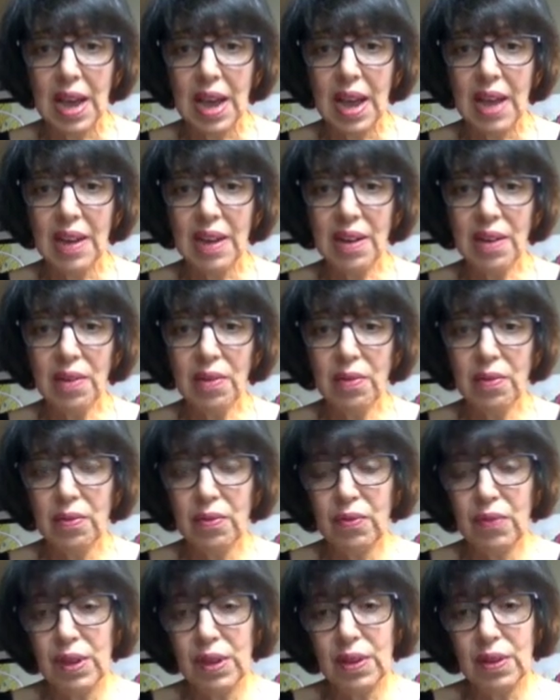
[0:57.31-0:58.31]
I didn't
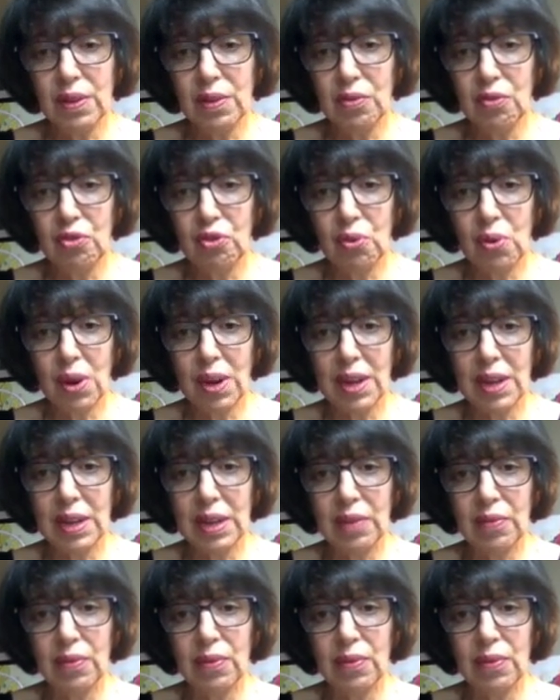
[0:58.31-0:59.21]
feel joy in it.